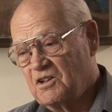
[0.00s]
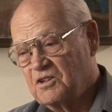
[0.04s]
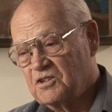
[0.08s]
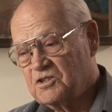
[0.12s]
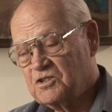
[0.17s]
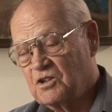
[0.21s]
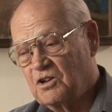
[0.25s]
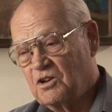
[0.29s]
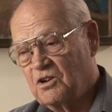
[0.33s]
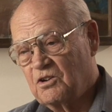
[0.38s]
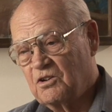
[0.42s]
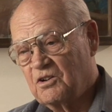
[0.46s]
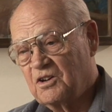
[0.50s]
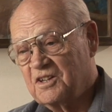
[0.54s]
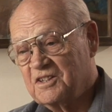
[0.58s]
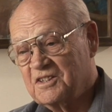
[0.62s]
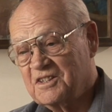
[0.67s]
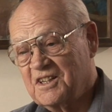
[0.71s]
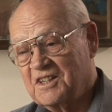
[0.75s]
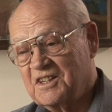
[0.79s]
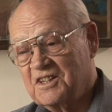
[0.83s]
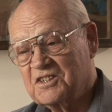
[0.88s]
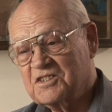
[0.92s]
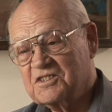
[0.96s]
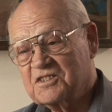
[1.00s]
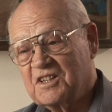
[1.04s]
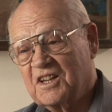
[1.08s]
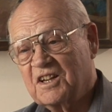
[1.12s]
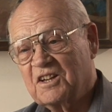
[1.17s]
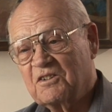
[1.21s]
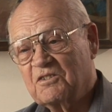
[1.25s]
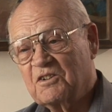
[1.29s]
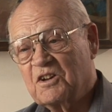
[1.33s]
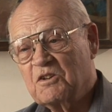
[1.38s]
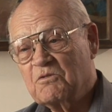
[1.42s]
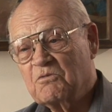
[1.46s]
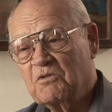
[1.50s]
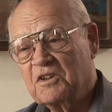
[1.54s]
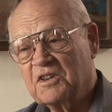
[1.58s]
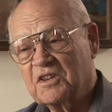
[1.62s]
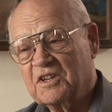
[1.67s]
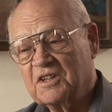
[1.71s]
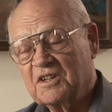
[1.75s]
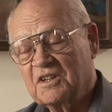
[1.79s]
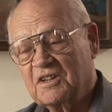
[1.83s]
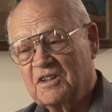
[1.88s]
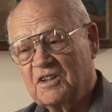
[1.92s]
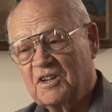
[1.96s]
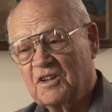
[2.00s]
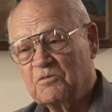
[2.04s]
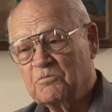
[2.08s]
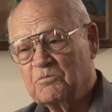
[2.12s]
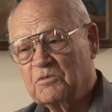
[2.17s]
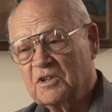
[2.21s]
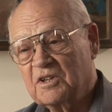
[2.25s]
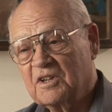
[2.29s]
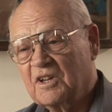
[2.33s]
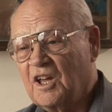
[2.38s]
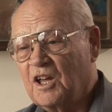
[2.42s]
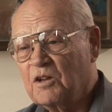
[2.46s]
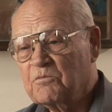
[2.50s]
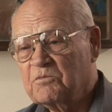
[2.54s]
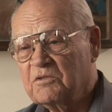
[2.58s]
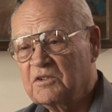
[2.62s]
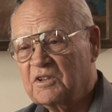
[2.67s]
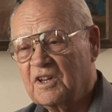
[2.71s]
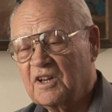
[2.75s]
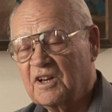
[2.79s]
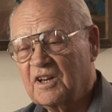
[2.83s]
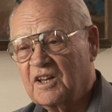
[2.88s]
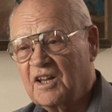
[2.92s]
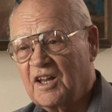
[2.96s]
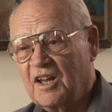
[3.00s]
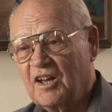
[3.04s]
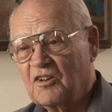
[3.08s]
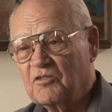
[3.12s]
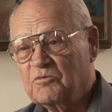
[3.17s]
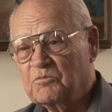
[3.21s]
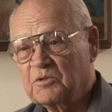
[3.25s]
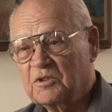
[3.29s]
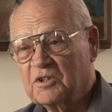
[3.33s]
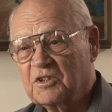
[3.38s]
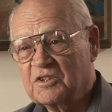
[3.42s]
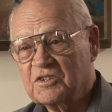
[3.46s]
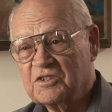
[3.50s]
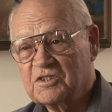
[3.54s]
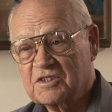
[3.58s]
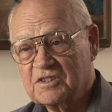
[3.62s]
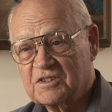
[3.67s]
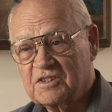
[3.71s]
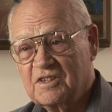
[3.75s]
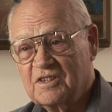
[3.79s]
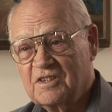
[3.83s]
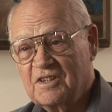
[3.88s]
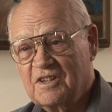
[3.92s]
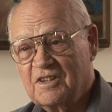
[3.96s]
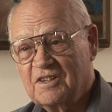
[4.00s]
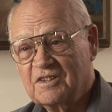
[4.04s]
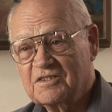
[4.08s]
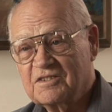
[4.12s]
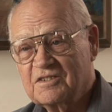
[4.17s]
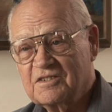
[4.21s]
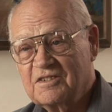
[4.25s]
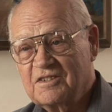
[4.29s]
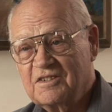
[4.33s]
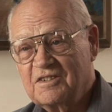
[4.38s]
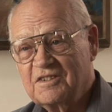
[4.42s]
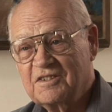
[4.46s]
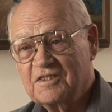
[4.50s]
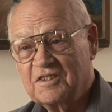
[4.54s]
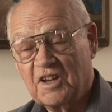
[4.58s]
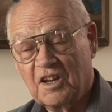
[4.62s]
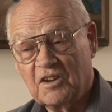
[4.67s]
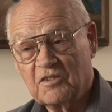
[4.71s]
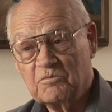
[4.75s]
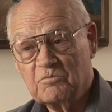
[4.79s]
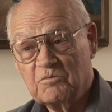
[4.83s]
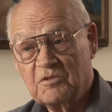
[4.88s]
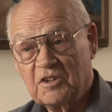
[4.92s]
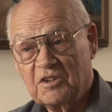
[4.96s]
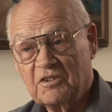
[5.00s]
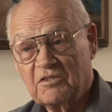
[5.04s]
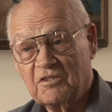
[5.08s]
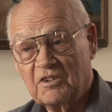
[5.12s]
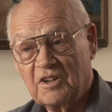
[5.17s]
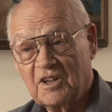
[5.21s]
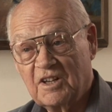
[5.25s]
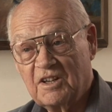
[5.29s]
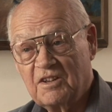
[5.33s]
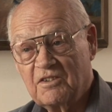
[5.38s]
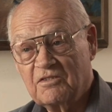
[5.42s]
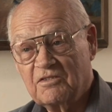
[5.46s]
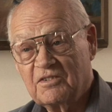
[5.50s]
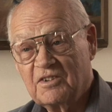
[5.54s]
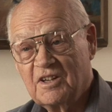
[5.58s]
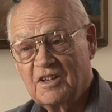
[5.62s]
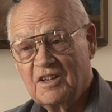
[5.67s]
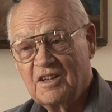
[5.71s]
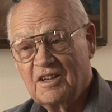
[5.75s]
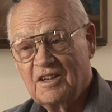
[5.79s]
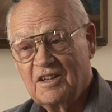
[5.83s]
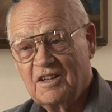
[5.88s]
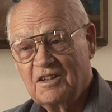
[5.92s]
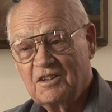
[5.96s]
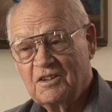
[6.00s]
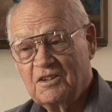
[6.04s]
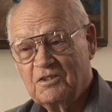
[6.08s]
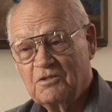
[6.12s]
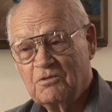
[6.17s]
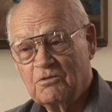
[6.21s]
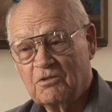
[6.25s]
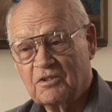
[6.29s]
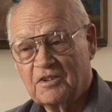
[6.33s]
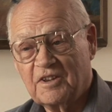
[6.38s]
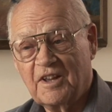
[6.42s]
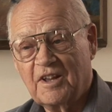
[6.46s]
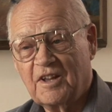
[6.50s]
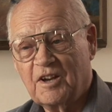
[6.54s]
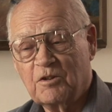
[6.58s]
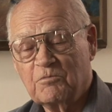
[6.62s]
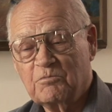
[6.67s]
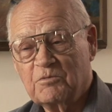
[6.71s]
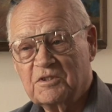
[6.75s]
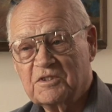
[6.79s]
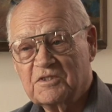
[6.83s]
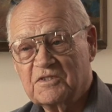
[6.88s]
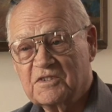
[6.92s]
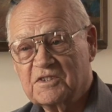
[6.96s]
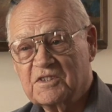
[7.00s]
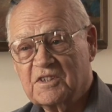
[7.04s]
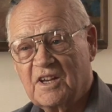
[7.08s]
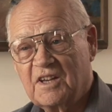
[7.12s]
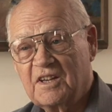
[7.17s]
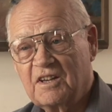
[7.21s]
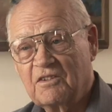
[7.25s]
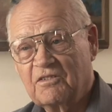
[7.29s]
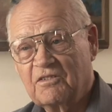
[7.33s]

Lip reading: So I had to stay right with it, and I've been happy that I have, because it's given me the relief without a bunch of side